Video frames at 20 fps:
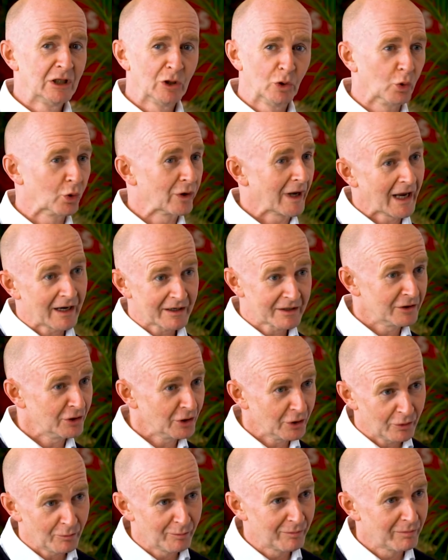Lord
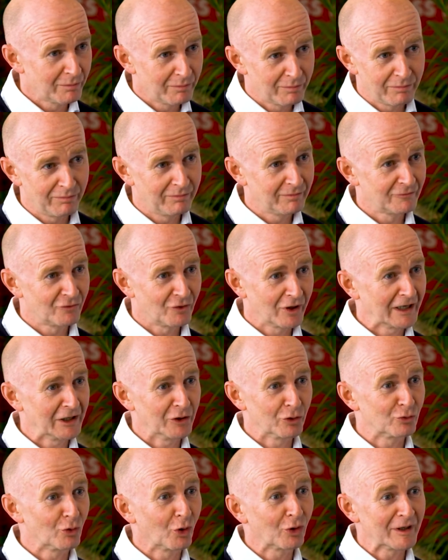Agnew,
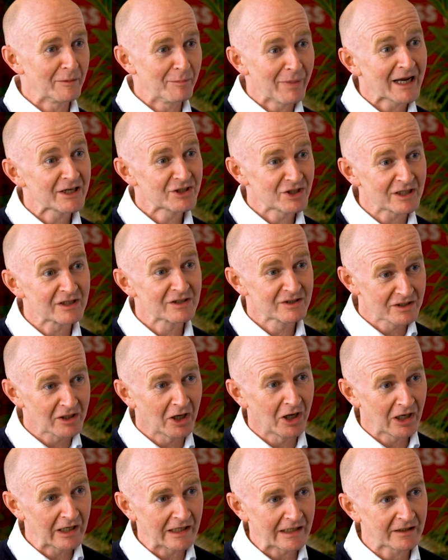rightly or wrongly, bashing
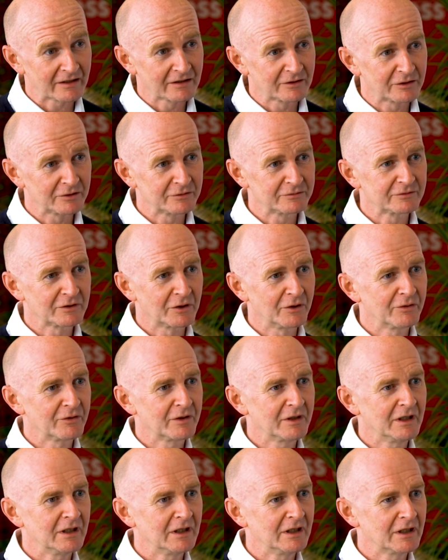Starling on, yeah. on,
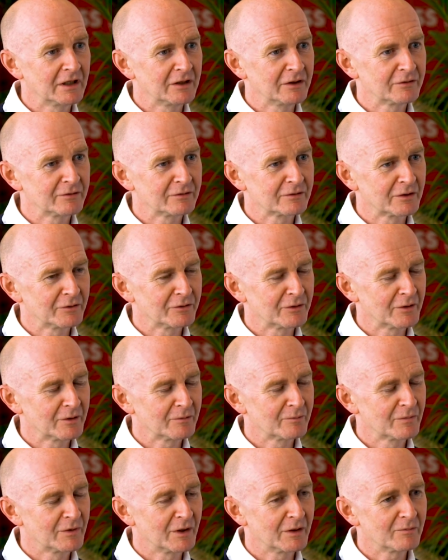the, on, on
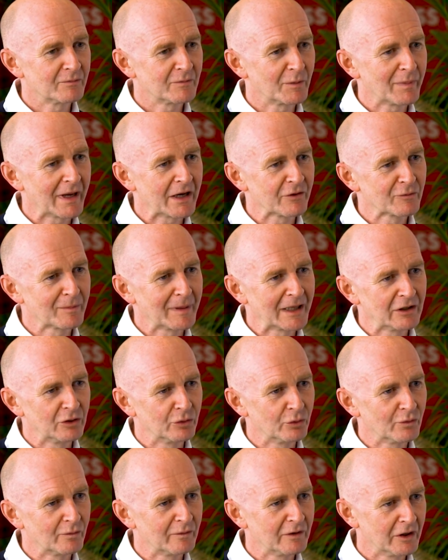the, the, the bounce back
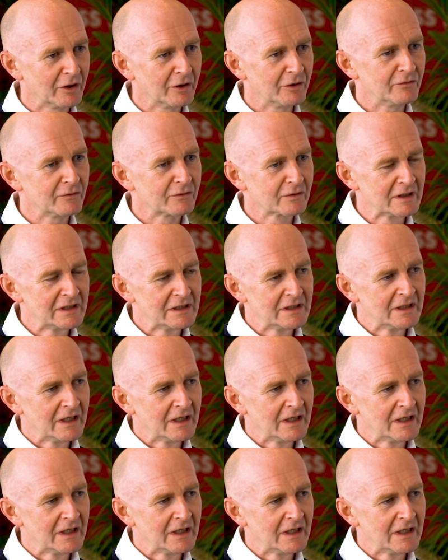loans.